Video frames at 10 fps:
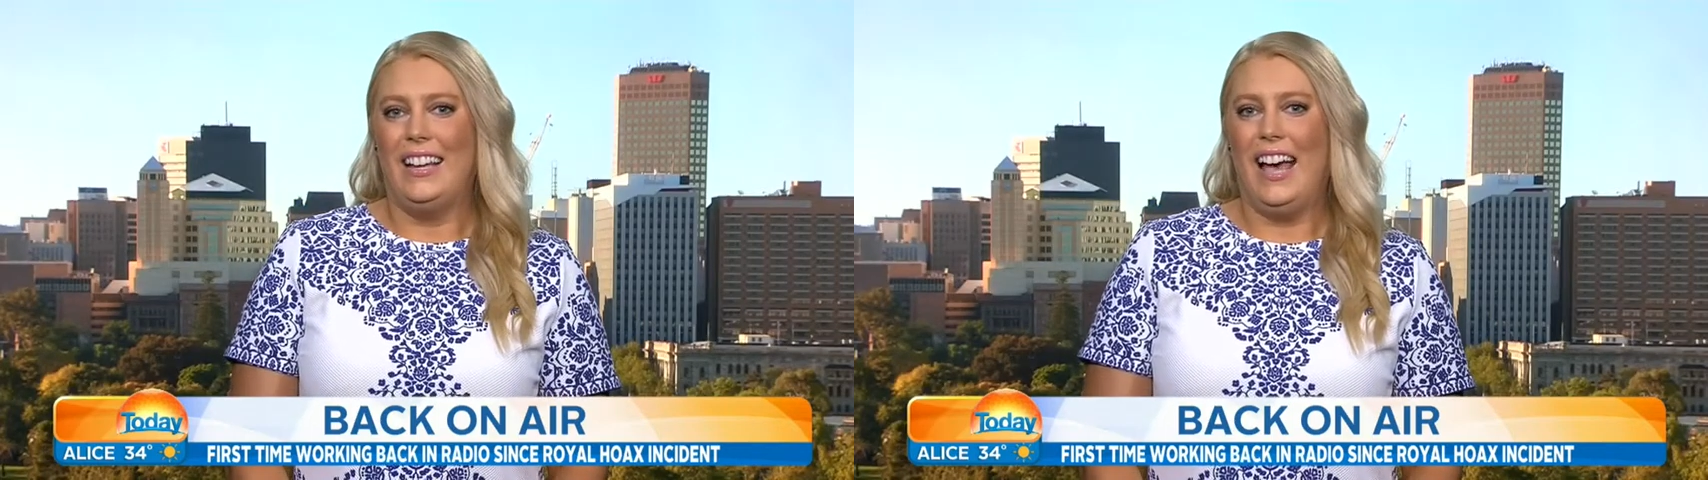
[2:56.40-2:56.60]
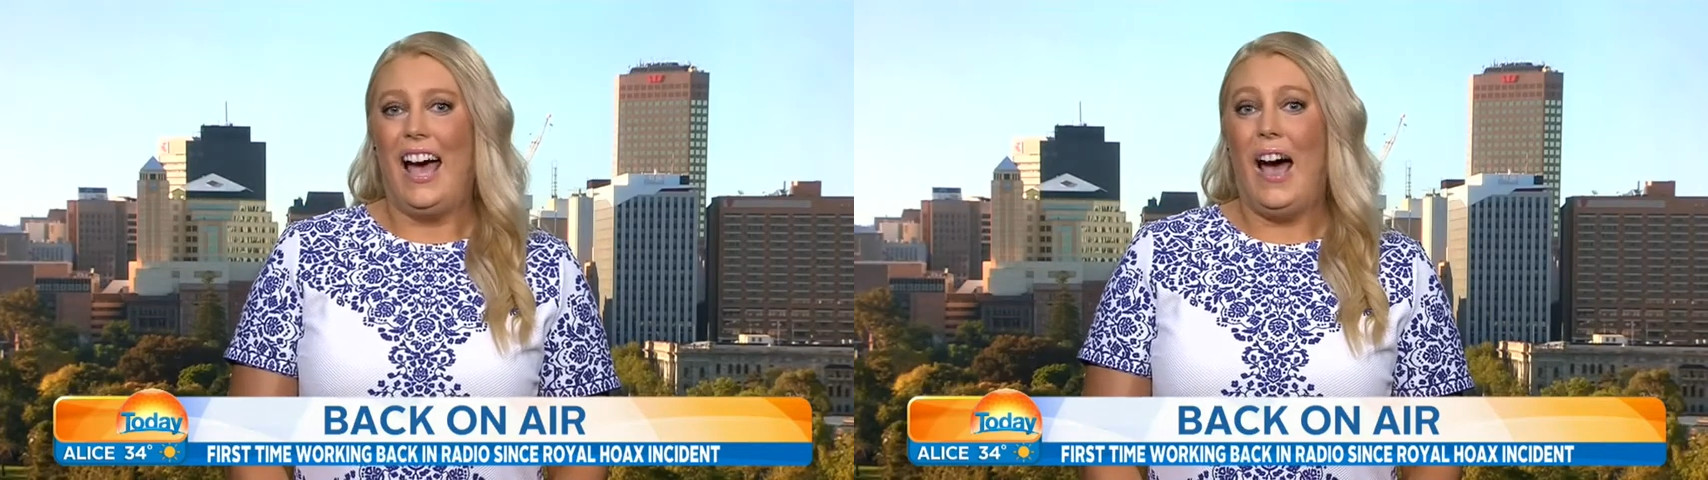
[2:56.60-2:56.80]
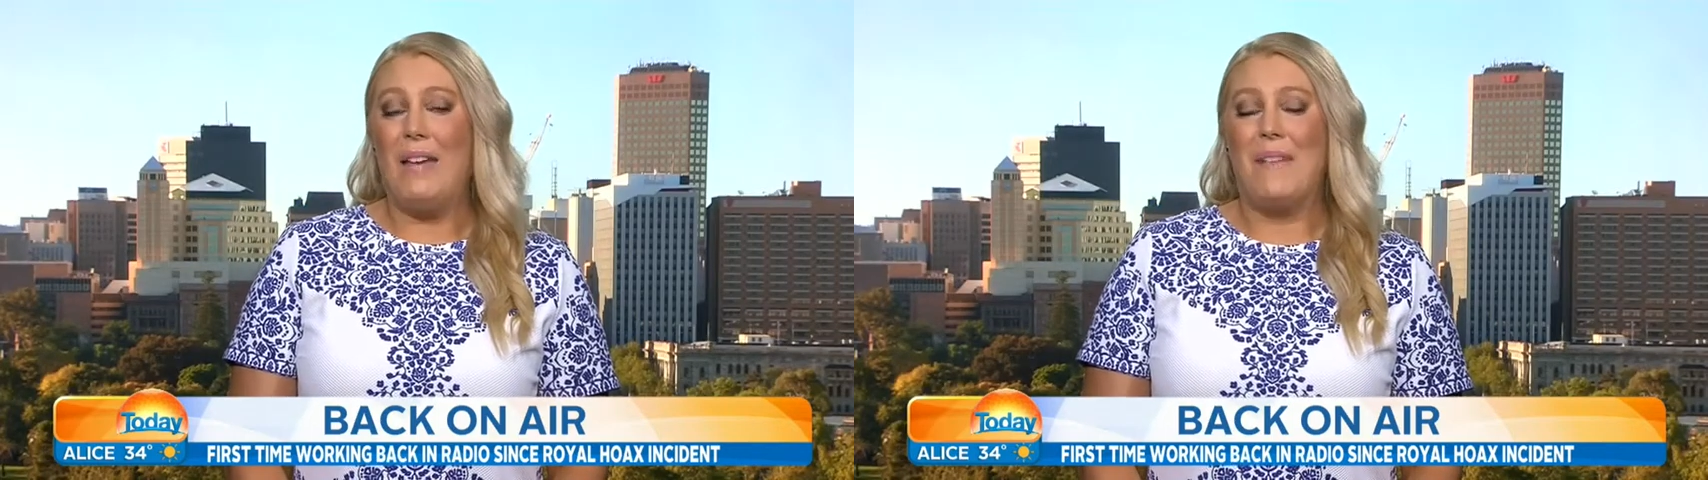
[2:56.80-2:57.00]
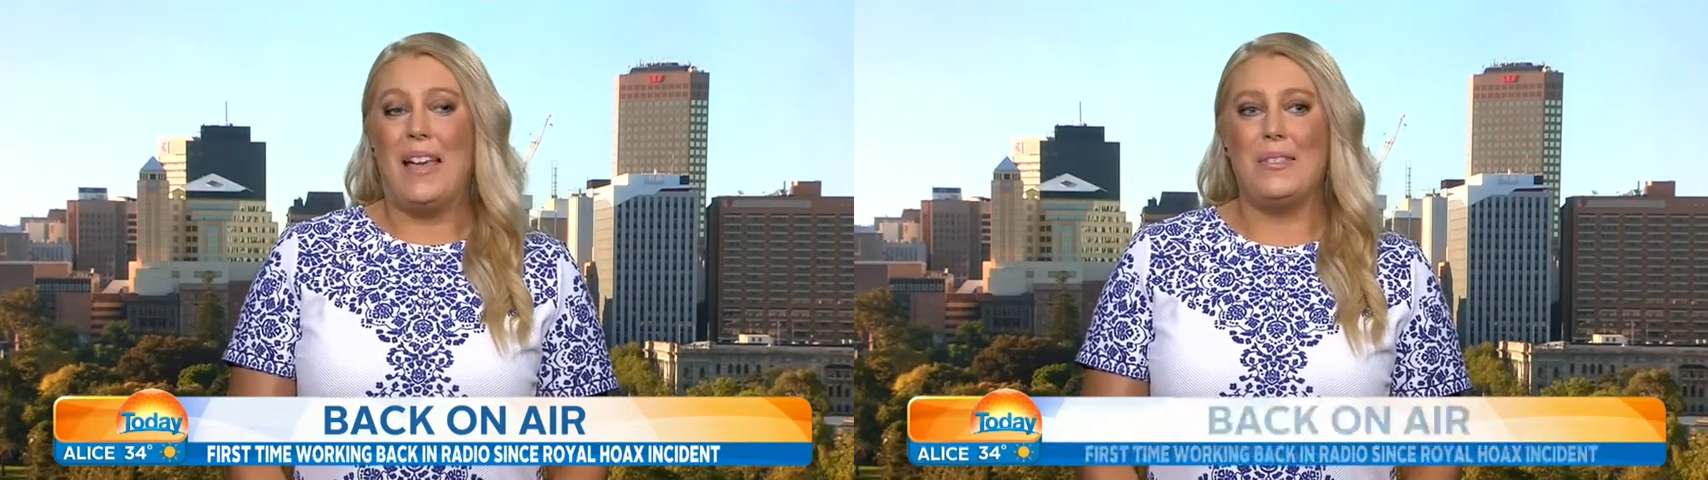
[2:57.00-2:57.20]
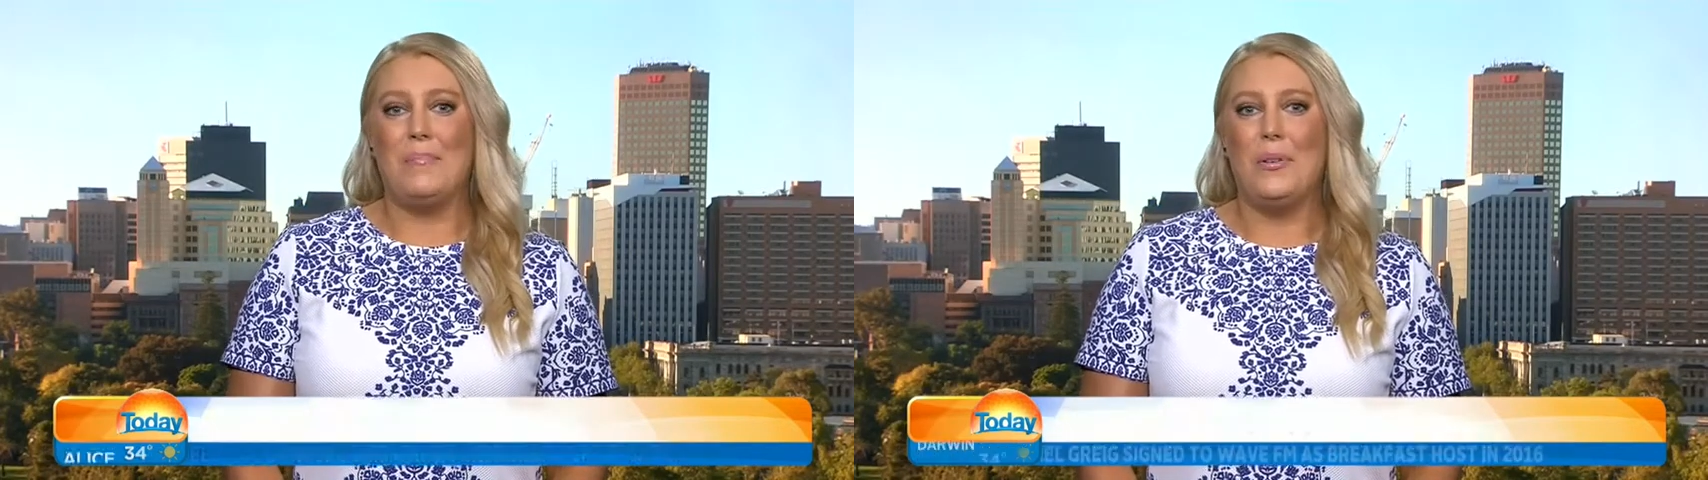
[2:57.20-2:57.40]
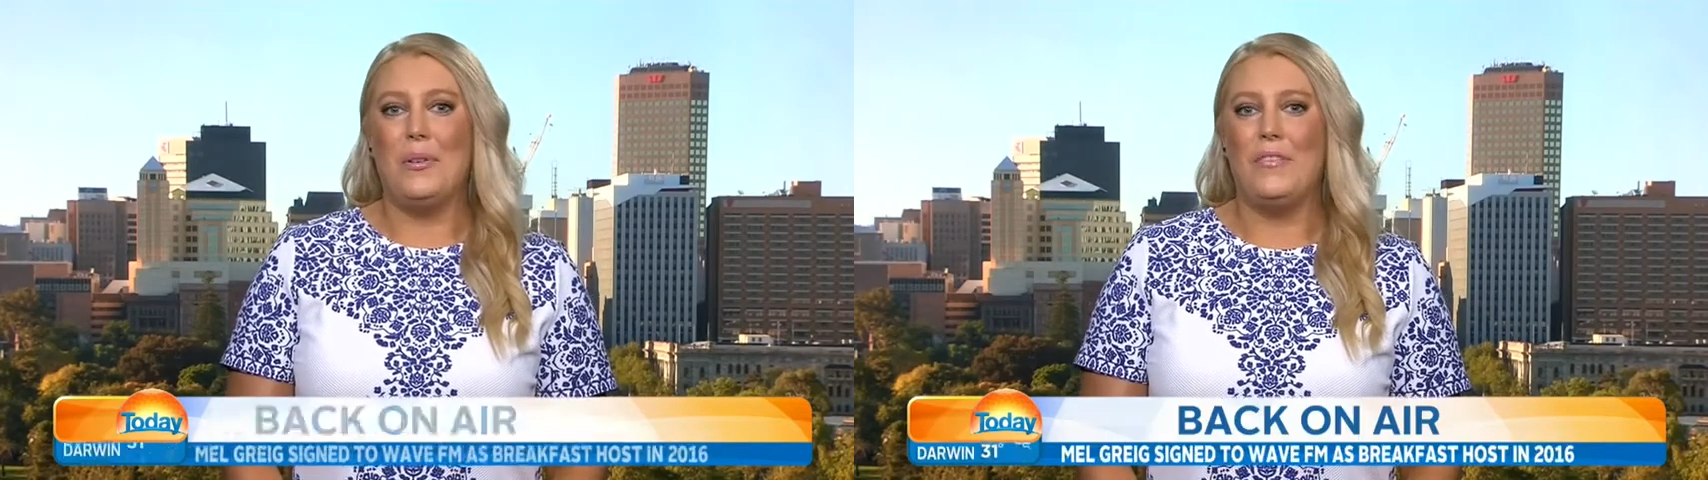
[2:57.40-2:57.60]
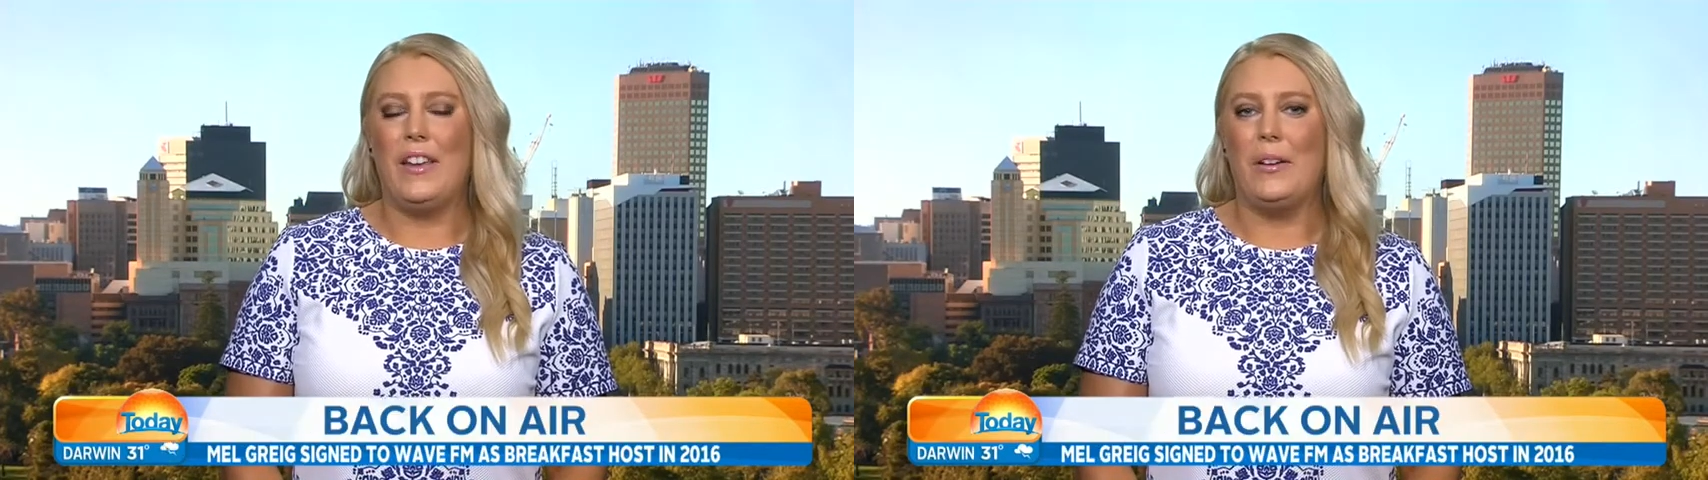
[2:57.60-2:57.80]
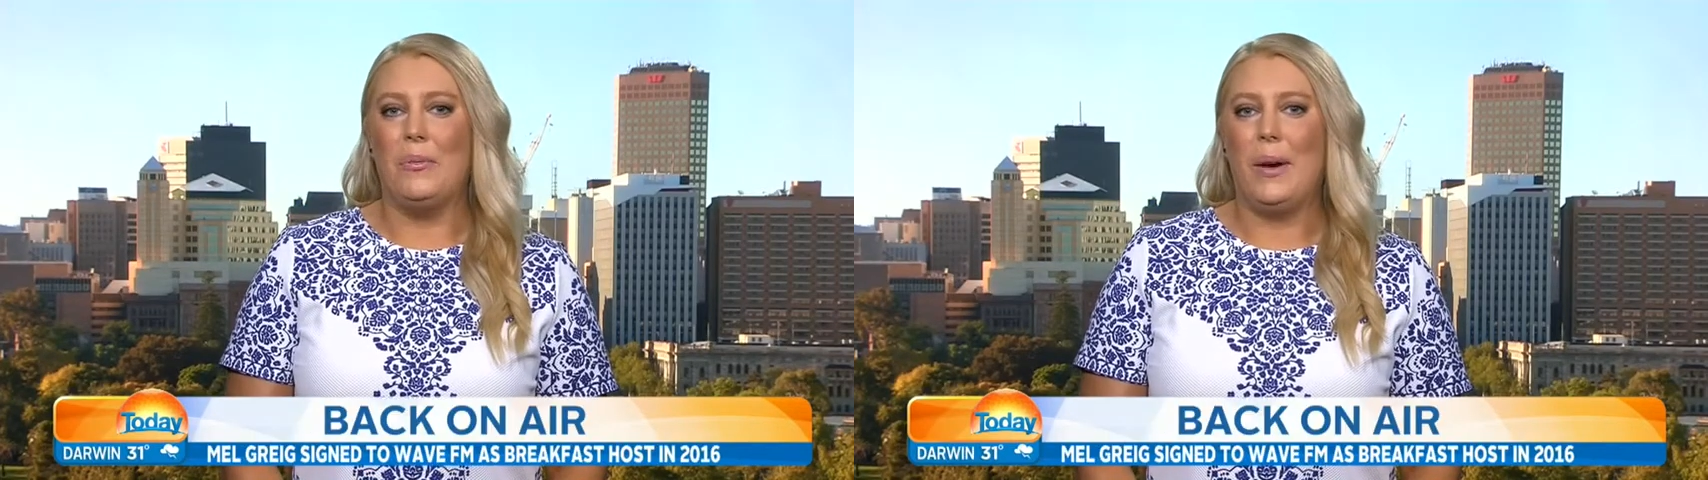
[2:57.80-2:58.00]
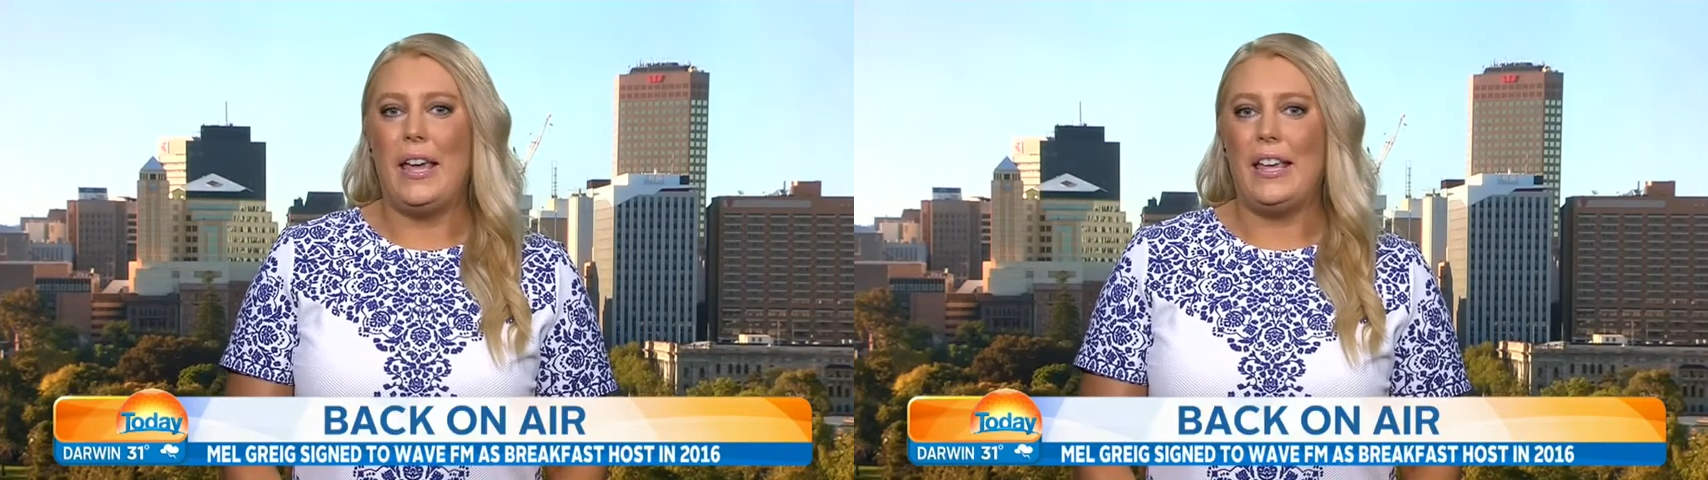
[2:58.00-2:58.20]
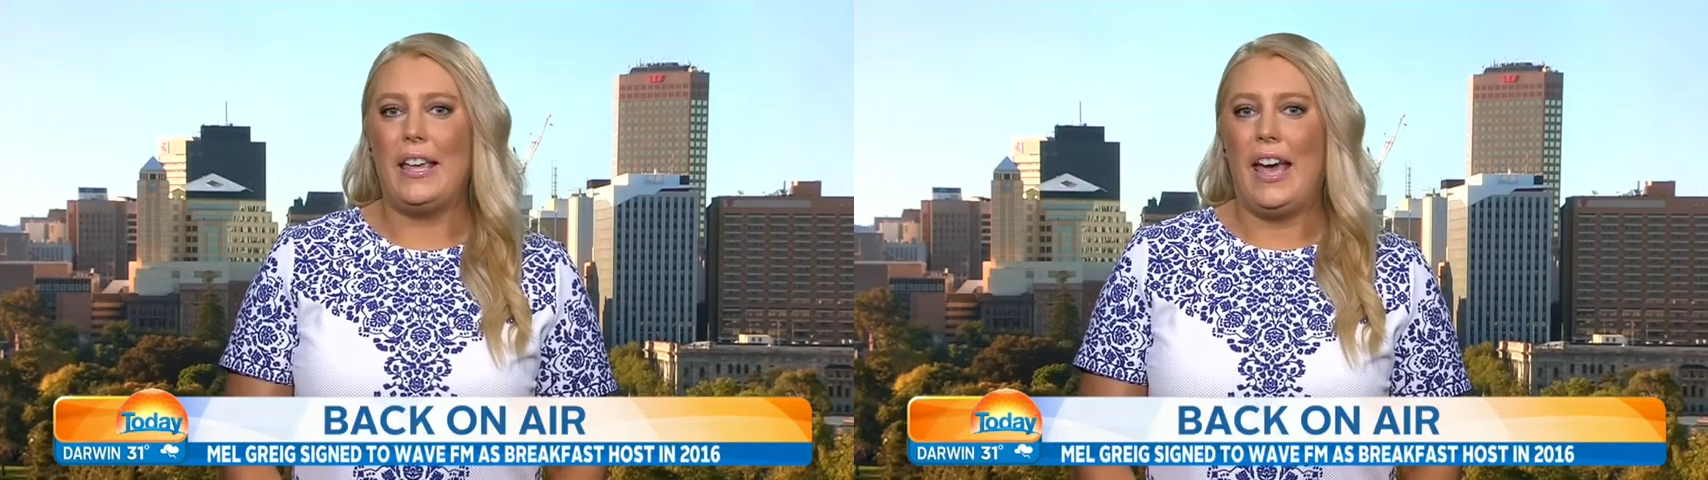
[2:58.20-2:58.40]
I make the move in a
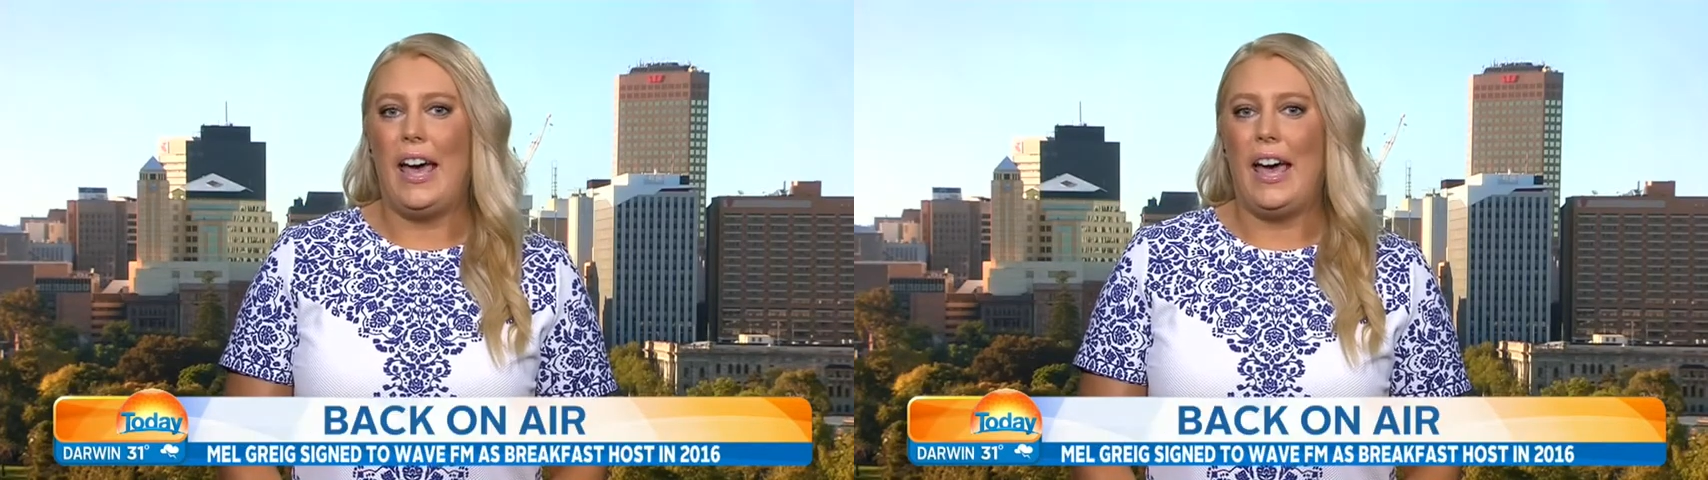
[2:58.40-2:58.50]
week.